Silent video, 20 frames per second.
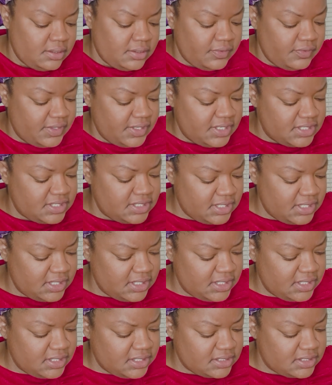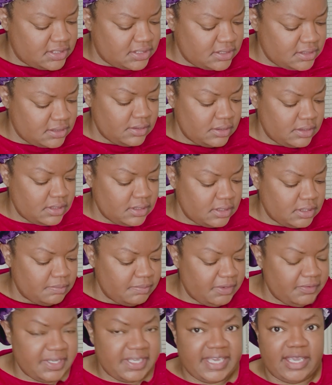This is the
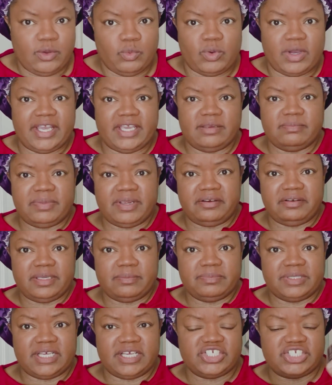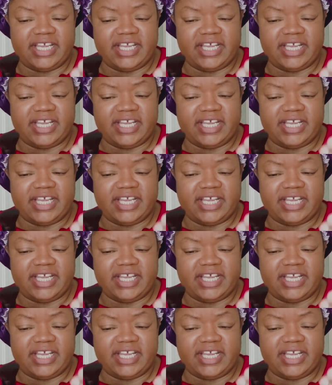Mary Kay Wineberry blush.